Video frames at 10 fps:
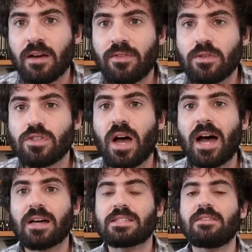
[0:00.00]

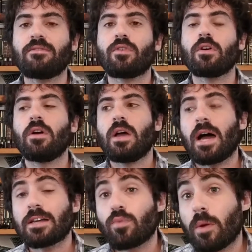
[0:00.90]
afilu even for
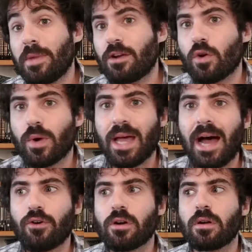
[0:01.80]
I guess one minute or one
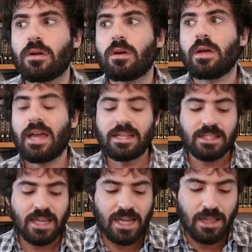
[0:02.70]
hour, it's
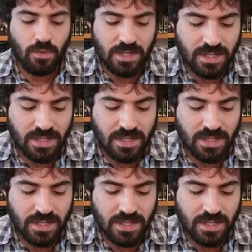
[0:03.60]
keilu.